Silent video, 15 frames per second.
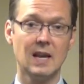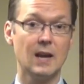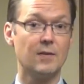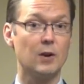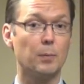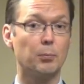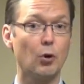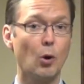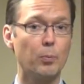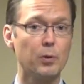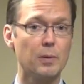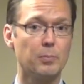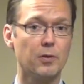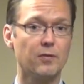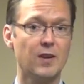If an
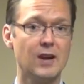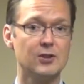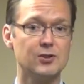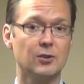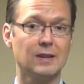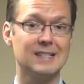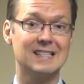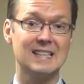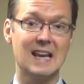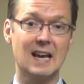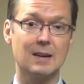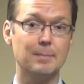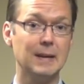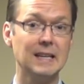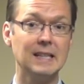appropriate professional is
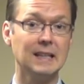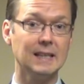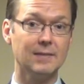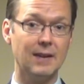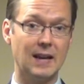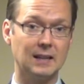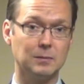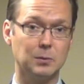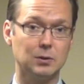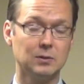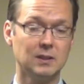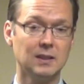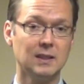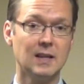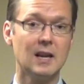not immediately
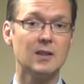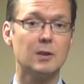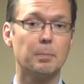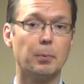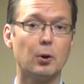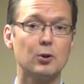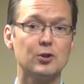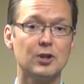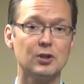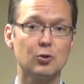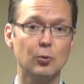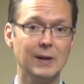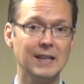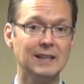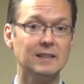available, the person
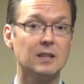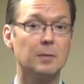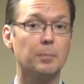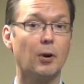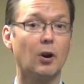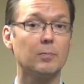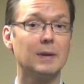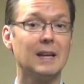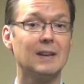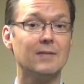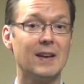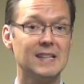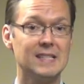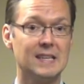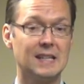greeting the department
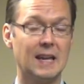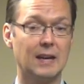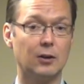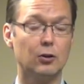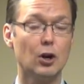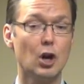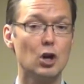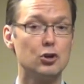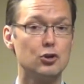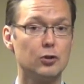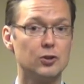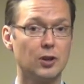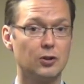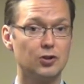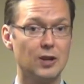investigator
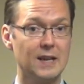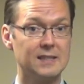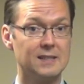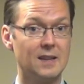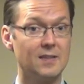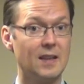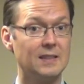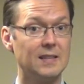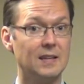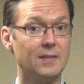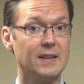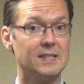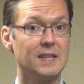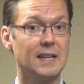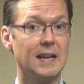should suggest that the
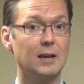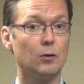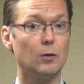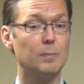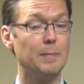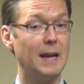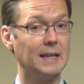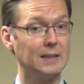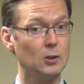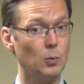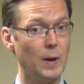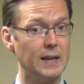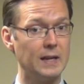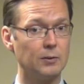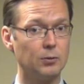investigator remain in the
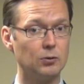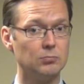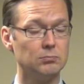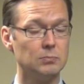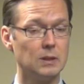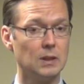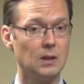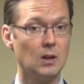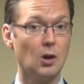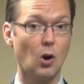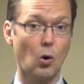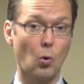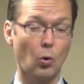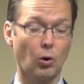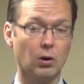waiting room
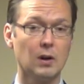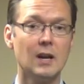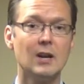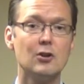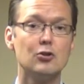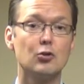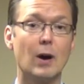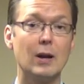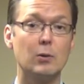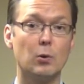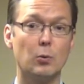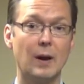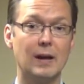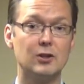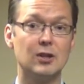or try to
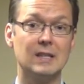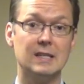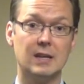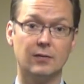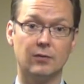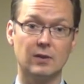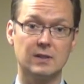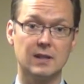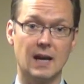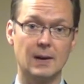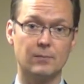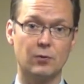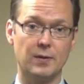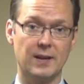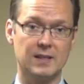arrange a different
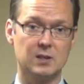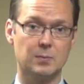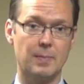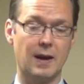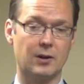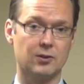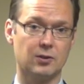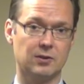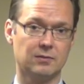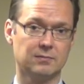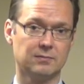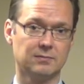time for the inspection.